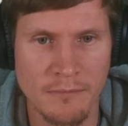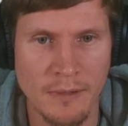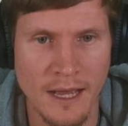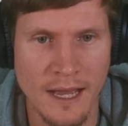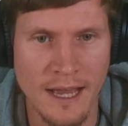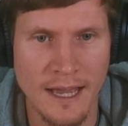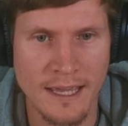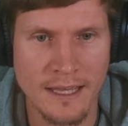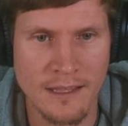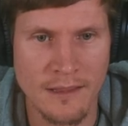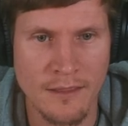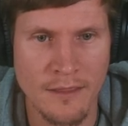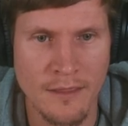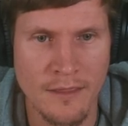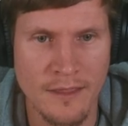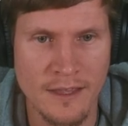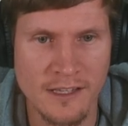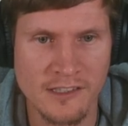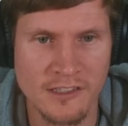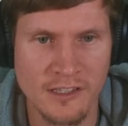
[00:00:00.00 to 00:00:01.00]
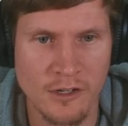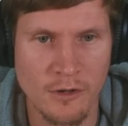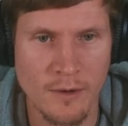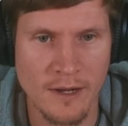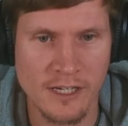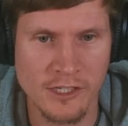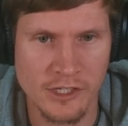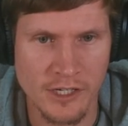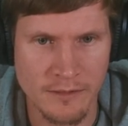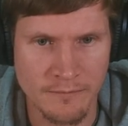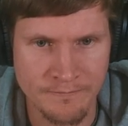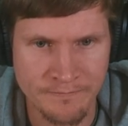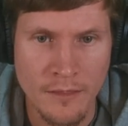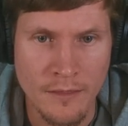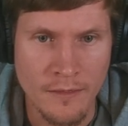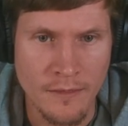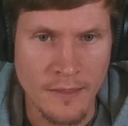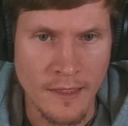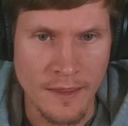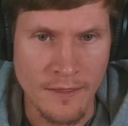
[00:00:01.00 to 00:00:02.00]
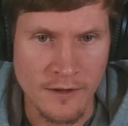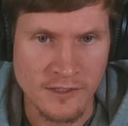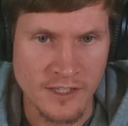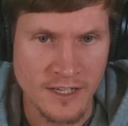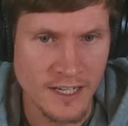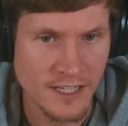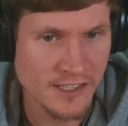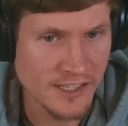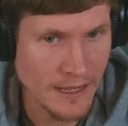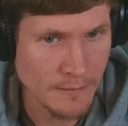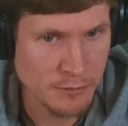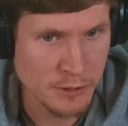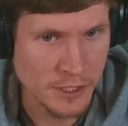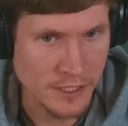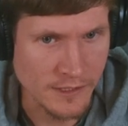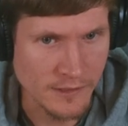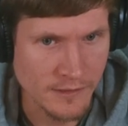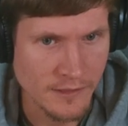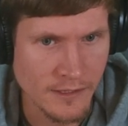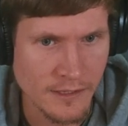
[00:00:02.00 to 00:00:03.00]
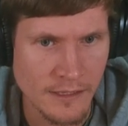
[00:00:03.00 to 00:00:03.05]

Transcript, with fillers: by this equation. Then there's an exception.